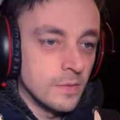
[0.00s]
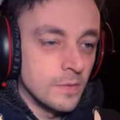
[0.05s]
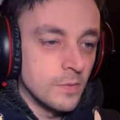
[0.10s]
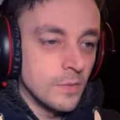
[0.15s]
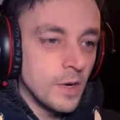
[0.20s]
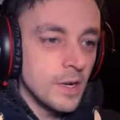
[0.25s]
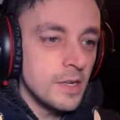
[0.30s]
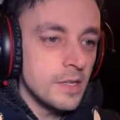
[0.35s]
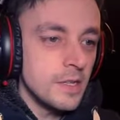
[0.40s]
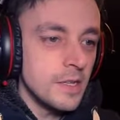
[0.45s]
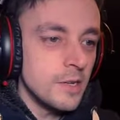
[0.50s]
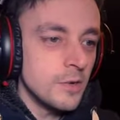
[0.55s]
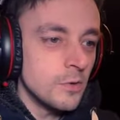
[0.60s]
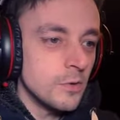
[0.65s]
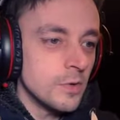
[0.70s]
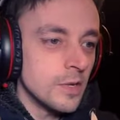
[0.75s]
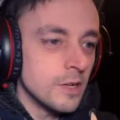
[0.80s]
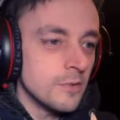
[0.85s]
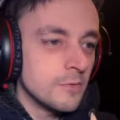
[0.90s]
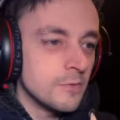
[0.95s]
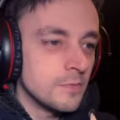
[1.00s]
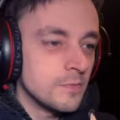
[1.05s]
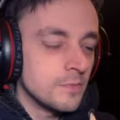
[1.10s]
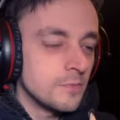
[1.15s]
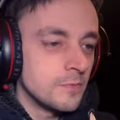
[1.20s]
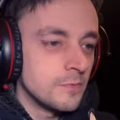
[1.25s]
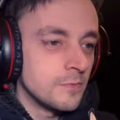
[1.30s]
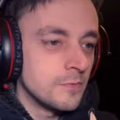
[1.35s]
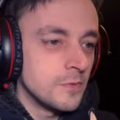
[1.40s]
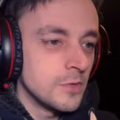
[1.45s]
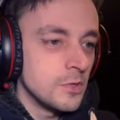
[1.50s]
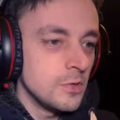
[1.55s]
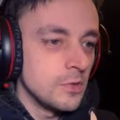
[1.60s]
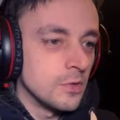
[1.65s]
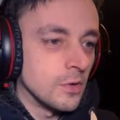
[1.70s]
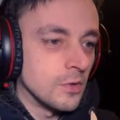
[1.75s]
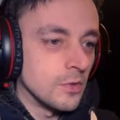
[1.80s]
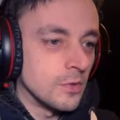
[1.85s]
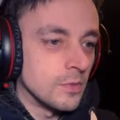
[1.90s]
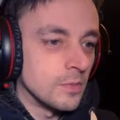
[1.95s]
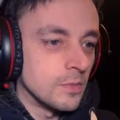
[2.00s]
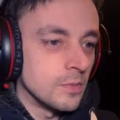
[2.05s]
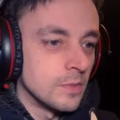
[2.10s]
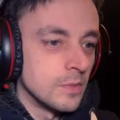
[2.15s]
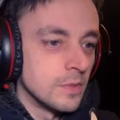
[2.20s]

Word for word: Why do they all have food on them?